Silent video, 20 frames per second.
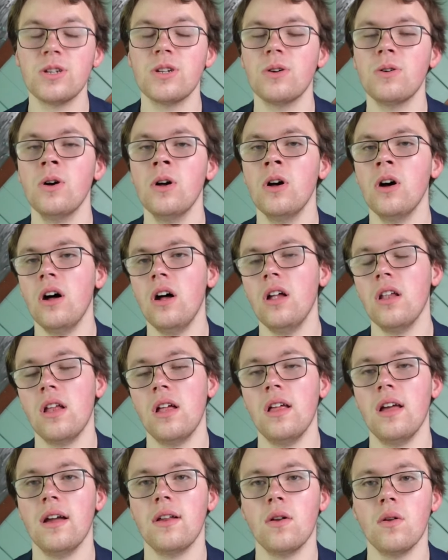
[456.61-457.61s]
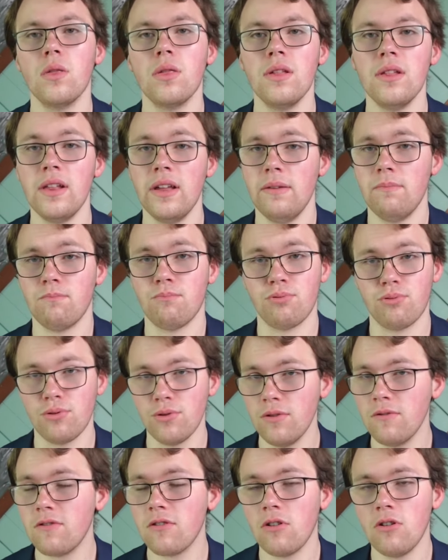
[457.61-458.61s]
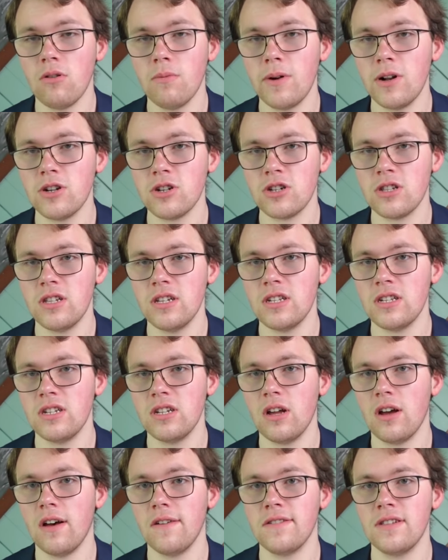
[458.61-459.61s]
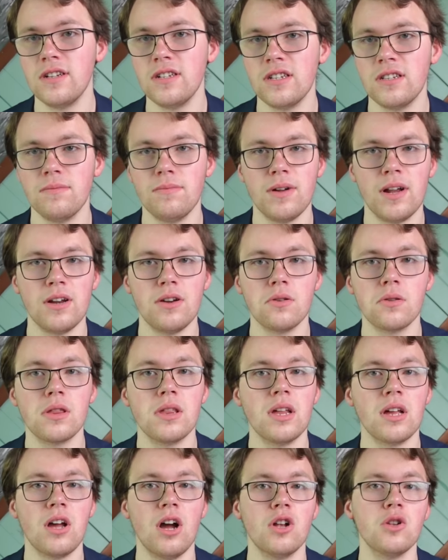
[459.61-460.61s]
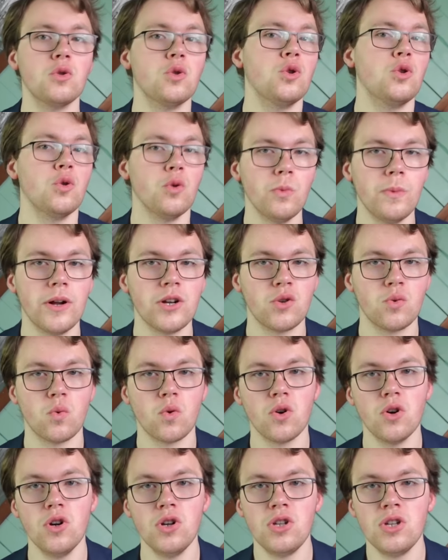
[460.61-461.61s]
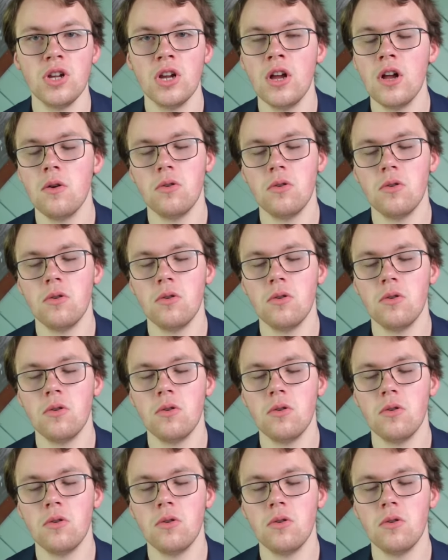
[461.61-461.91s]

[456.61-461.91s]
So, all in all, I don't think they improved a whole bunch this offseason, but I don't think they got too much worse,